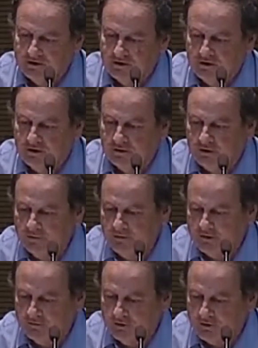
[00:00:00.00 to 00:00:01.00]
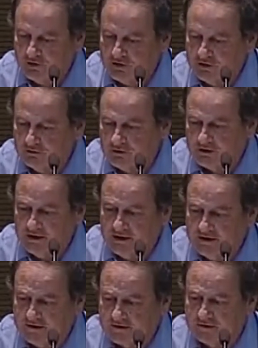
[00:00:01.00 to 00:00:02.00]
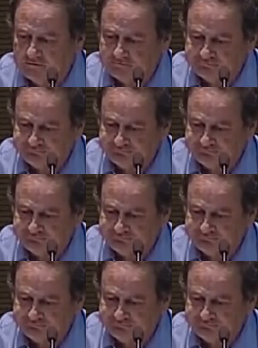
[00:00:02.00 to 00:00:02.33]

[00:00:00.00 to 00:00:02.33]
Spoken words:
theorem in a more general case.